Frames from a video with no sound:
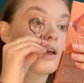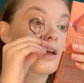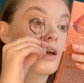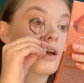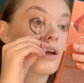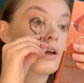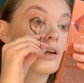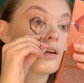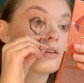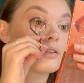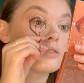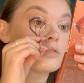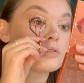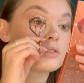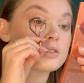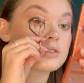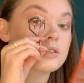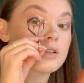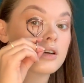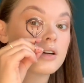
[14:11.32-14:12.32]
and
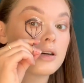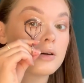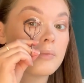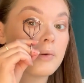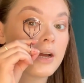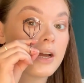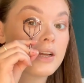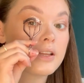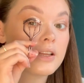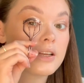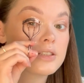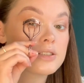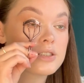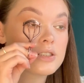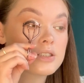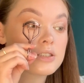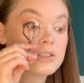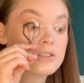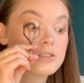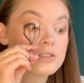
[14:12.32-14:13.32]
just curl my
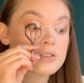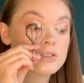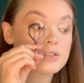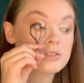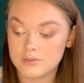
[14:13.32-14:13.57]
eyelashes.